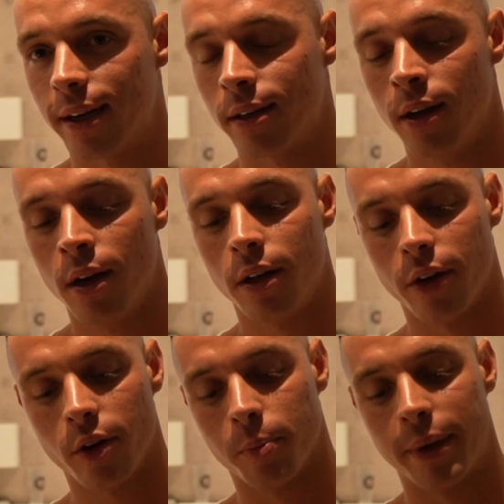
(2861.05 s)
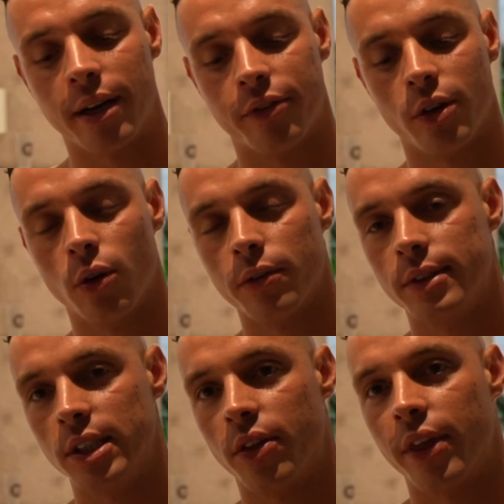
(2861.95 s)
And another benefit of
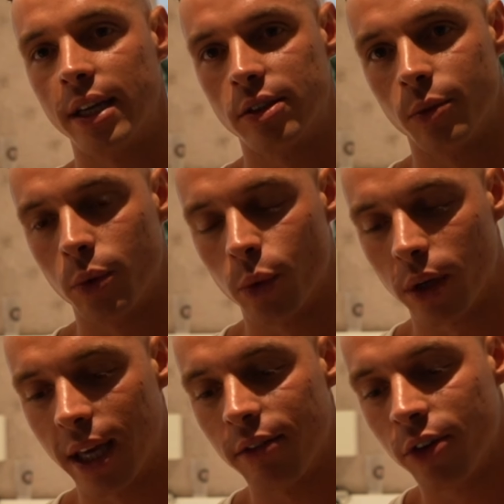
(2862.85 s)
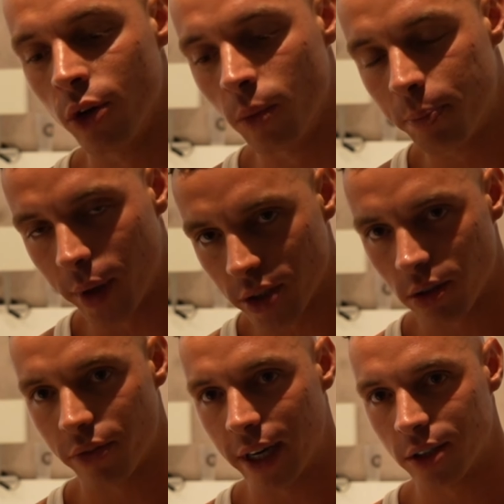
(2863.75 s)
these things, it will give you
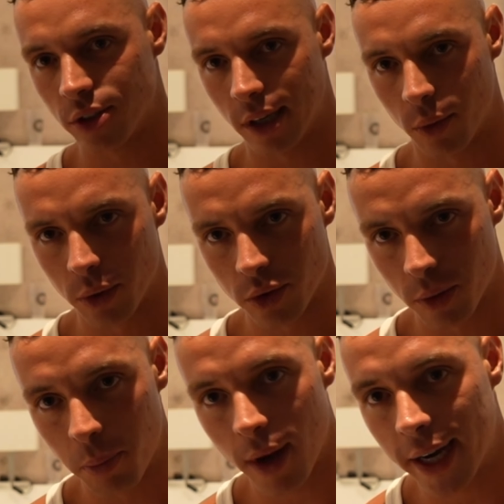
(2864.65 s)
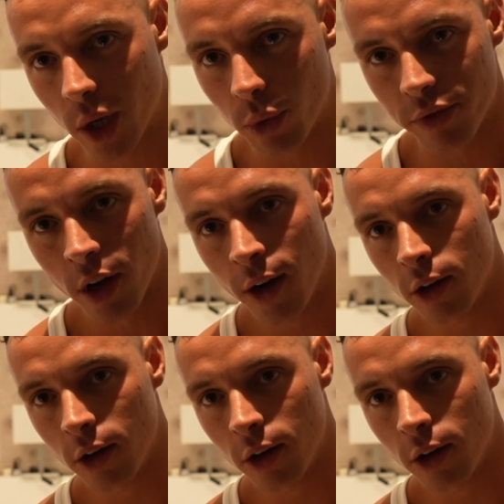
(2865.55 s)
positive energy and will supply you with